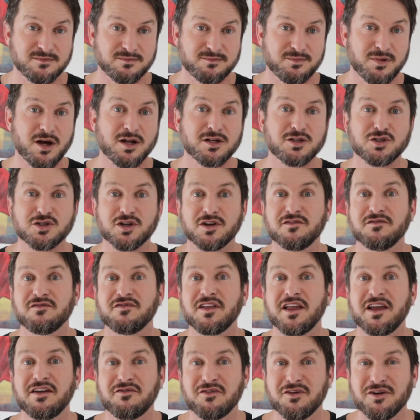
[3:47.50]
pungent
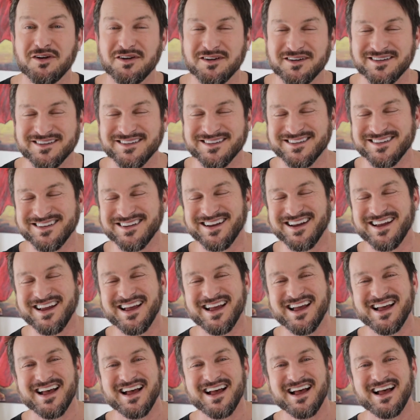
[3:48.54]
flavor.
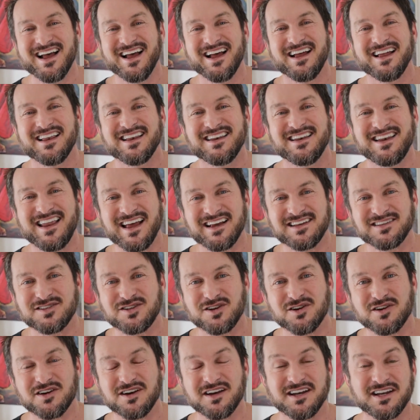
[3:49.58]
Next,
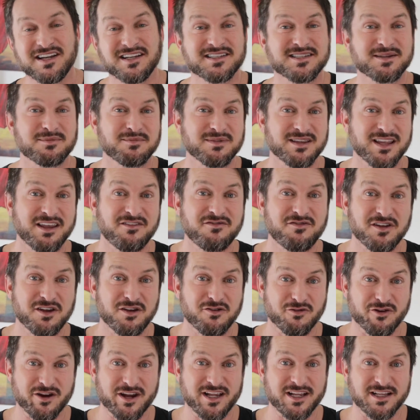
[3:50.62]
you're going to need some leafy
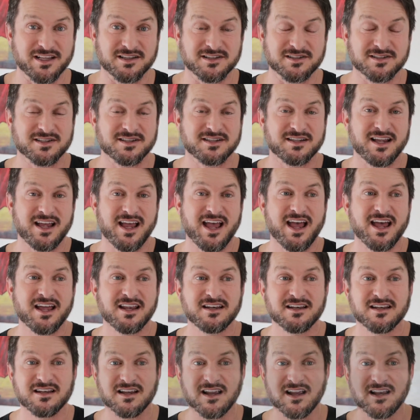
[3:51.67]
greens.
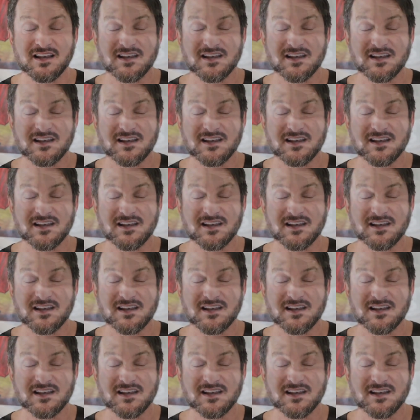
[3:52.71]
And